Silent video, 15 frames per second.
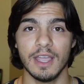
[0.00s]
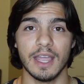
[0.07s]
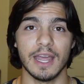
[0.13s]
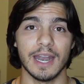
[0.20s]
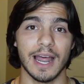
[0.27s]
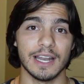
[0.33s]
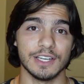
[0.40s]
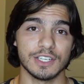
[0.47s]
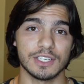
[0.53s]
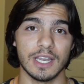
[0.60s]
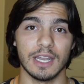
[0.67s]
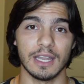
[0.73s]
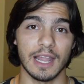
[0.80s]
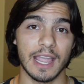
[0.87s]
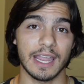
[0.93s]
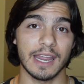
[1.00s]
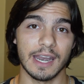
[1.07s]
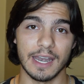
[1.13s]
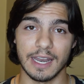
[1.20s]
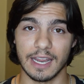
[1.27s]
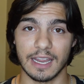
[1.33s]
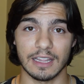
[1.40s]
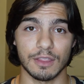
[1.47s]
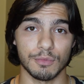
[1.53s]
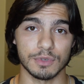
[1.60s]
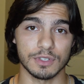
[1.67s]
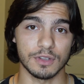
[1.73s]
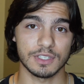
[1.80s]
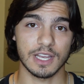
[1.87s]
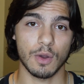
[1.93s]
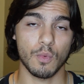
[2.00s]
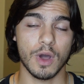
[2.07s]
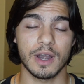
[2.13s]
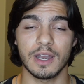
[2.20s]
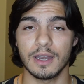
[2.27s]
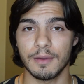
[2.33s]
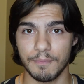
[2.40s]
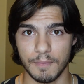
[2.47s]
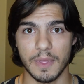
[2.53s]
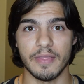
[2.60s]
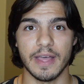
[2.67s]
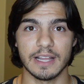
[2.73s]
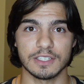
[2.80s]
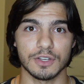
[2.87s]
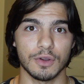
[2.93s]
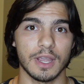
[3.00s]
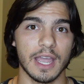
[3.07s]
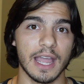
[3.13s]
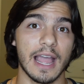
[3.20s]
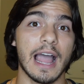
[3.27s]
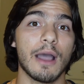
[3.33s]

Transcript: and I just didn't like it, I didn't get the results I wanted, and that's okay.